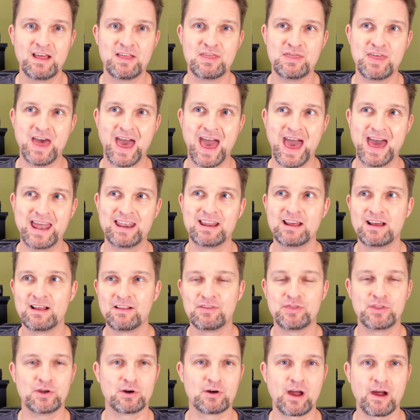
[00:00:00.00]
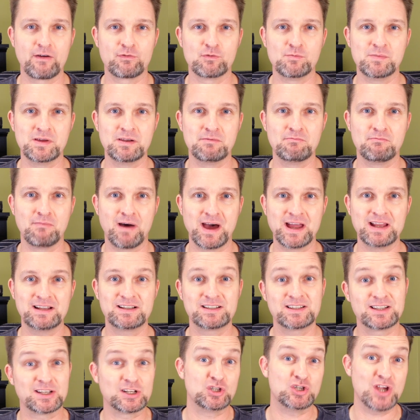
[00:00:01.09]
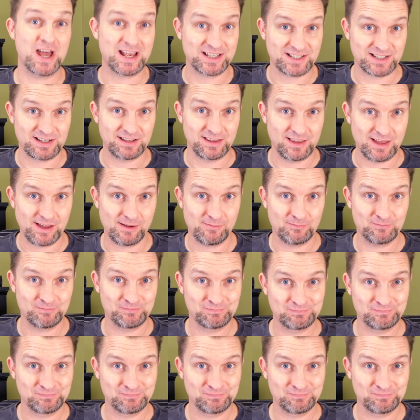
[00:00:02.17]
that their government might suggest to them.